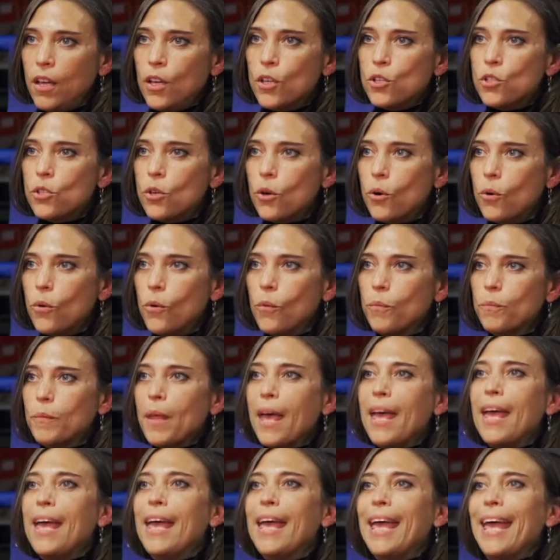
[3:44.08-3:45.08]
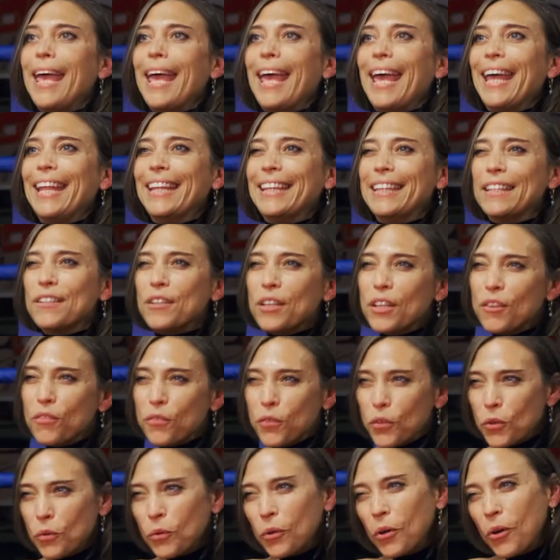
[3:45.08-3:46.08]
So, and
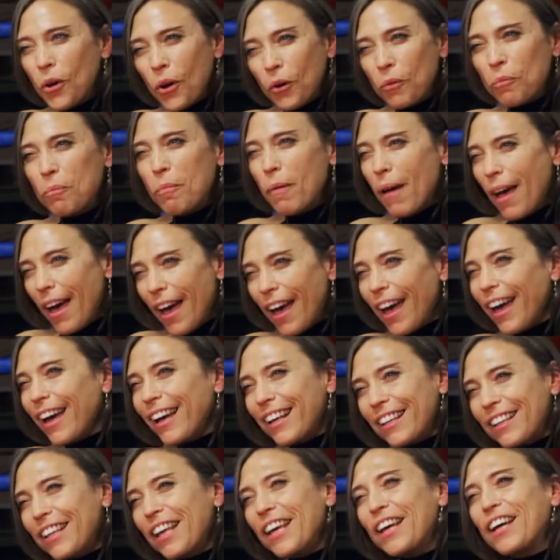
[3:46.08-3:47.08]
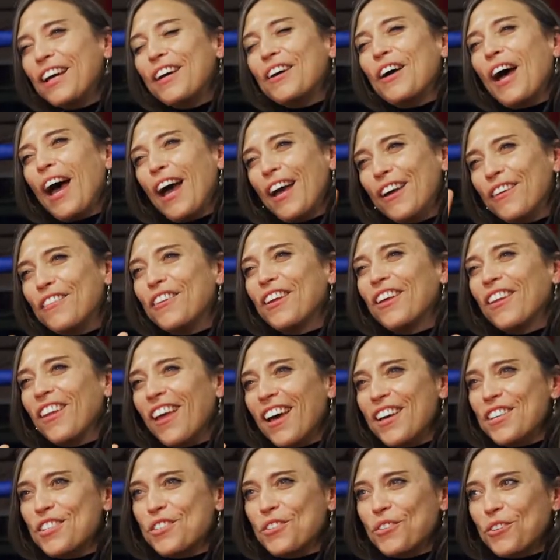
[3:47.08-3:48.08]
if you go back, like I
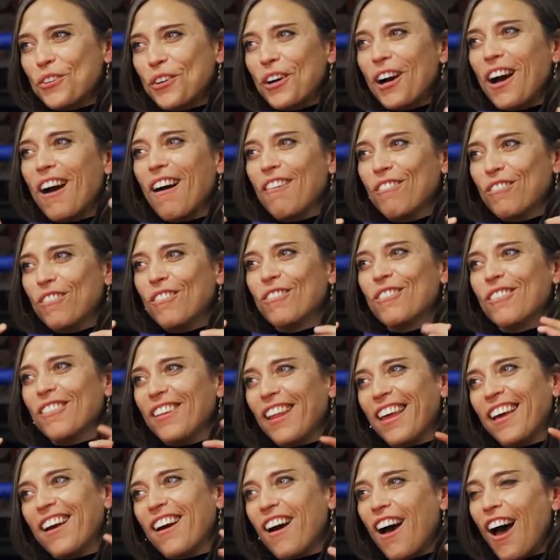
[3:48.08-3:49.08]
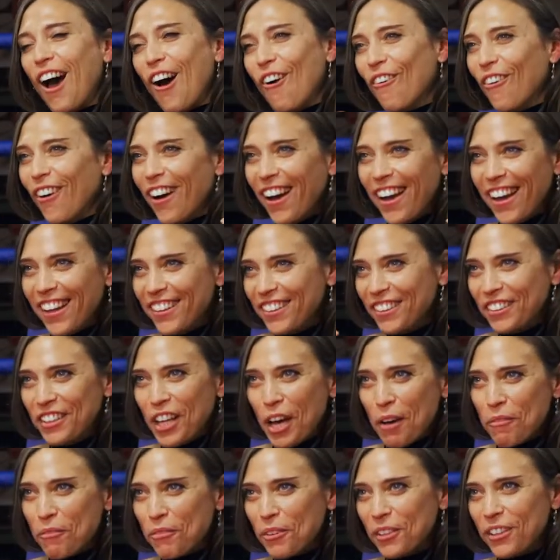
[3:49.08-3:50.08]
realize like how I ended
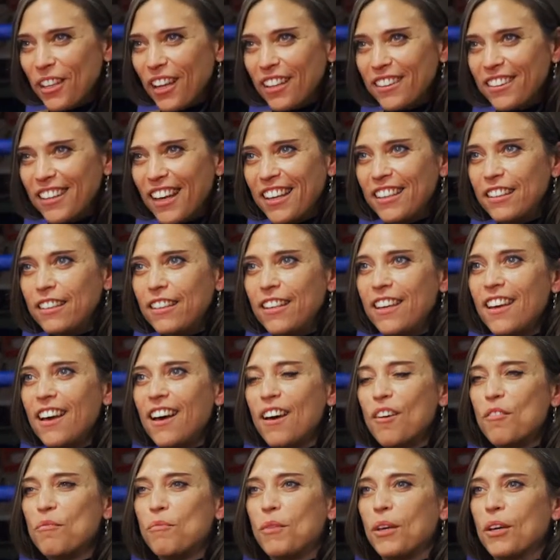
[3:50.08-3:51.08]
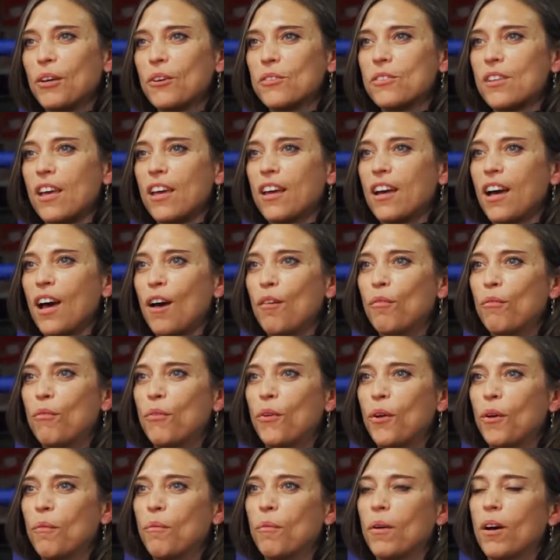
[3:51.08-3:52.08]
up with that idea, because I come
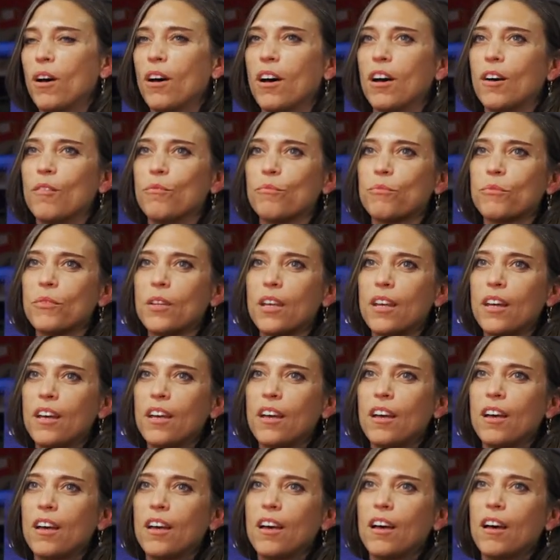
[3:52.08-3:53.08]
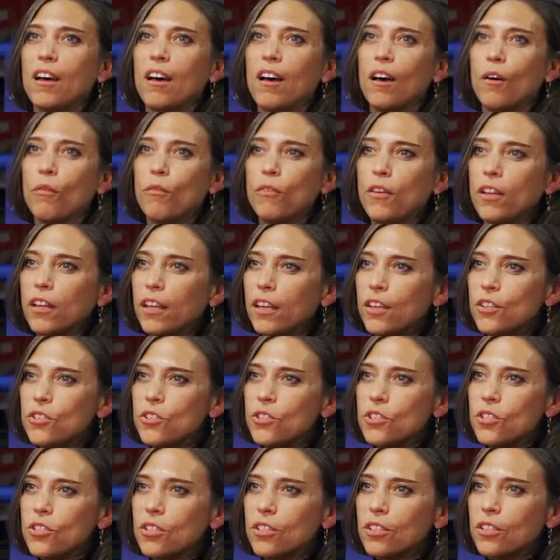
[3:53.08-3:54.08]
from a
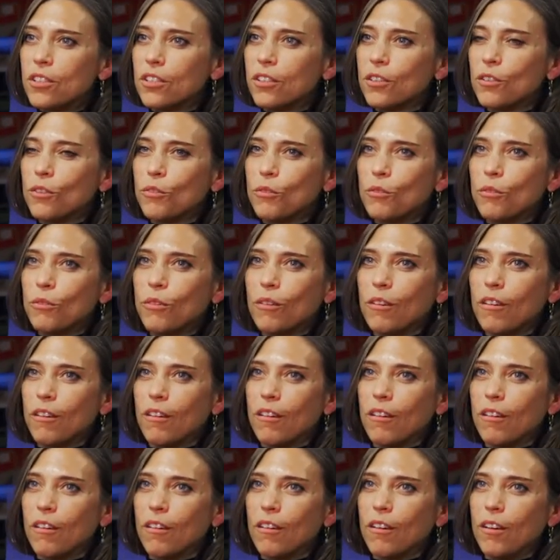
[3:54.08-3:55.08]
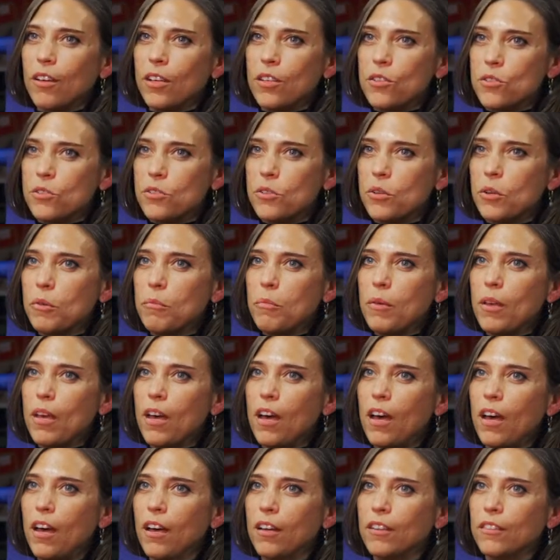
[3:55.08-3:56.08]
village in
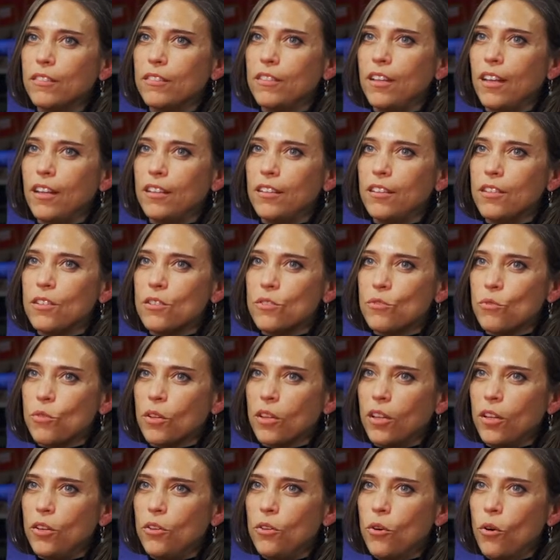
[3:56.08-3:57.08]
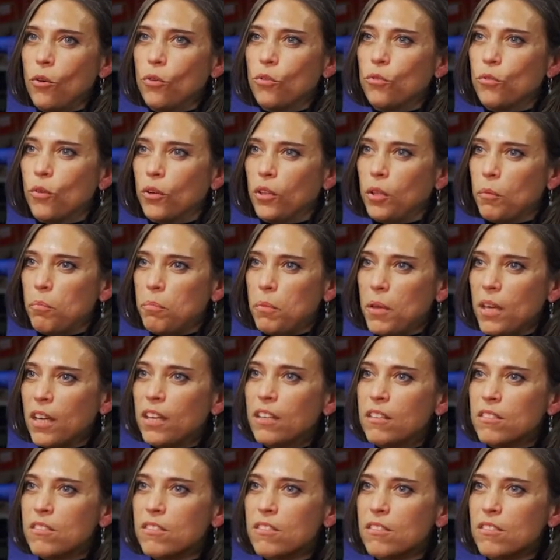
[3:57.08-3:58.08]
Serbia that is really known for the
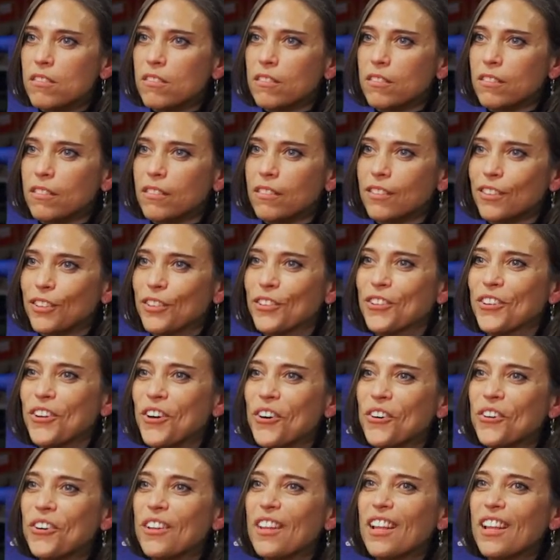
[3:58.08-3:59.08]
pigs, you know?